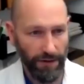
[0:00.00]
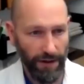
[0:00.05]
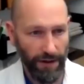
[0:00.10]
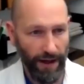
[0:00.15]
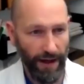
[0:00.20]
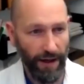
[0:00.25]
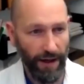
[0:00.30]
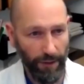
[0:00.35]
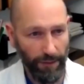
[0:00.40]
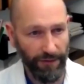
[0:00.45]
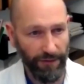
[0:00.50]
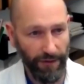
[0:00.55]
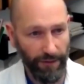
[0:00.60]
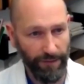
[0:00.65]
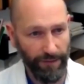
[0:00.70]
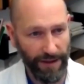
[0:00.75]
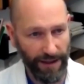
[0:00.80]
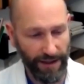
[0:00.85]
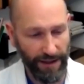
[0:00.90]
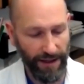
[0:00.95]
And it helps
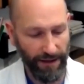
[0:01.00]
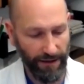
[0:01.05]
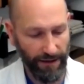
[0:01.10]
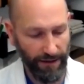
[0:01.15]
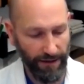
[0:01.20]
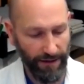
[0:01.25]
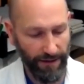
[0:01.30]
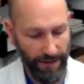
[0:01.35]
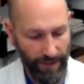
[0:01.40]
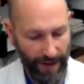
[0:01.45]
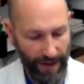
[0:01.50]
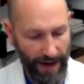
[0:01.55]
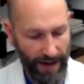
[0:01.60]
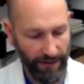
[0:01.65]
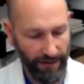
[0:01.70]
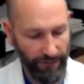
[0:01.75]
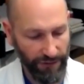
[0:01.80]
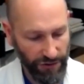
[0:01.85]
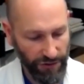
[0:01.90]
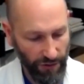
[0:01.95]
mitigate the
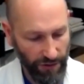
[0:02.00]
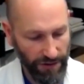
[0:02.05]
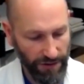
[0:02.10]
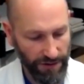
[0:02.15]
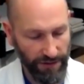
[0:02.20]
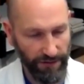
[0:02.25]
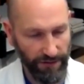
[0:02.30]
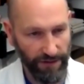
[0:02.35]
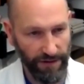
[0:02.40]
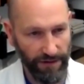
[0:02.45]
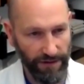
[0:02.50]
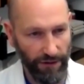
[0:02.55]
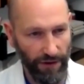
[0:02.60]
impact of shortages in these